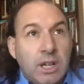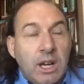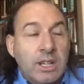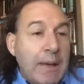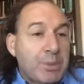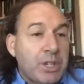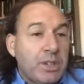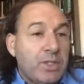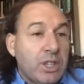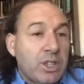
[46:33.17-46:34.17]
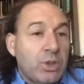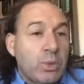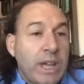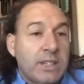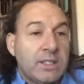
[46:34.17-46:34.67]
adoption of the
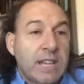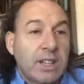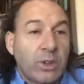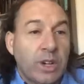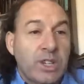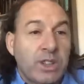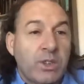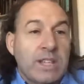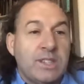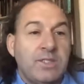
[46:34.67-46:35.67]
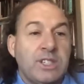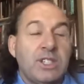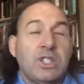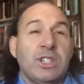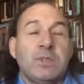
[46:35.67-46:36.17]
UN Declaration on the Rights of
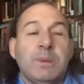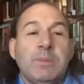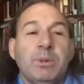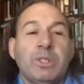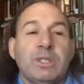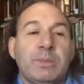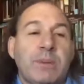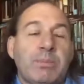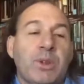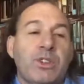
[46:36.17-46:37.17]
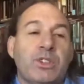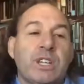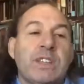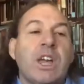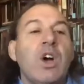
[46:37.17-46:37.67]
Indigenous Peoples, September
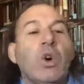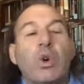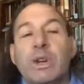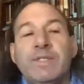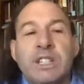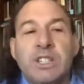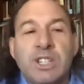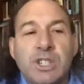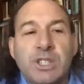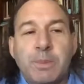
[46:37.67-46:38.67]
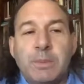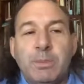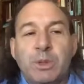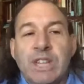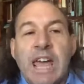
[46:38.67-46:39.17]
13th, or even Indigenous
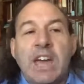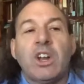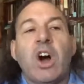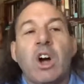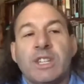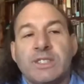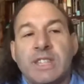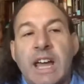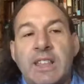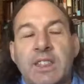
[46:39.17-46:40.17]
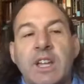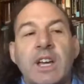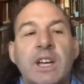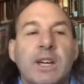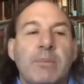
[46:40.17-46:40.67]
Peoples Day on August 9th,
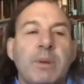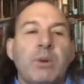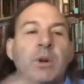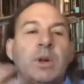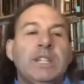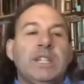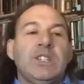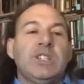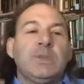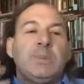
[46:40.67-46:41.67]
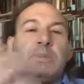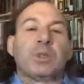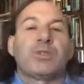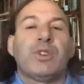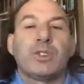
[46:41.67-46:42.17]
commemorating when Indigenous
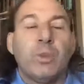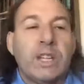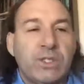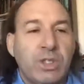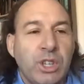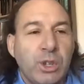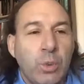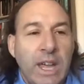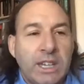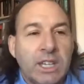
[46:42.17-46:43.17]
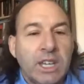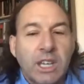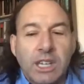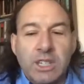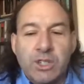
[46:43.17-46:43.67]
peoples first went to the UN
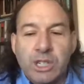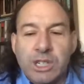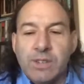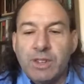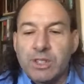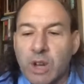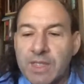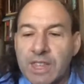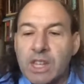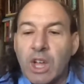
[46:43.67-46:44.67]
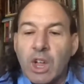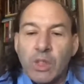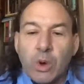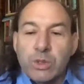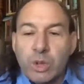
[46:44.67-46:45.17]
in Geneva. So I think
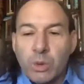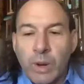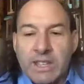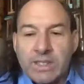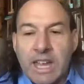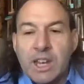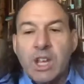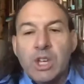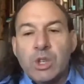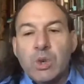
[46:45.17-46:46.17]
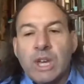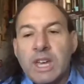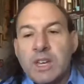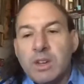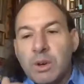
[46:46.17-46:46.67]
those are ways that you
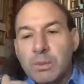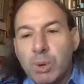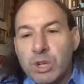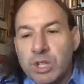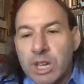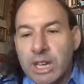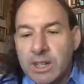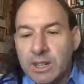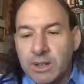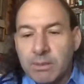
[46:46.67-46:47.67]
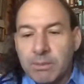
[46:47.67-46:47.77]
can push and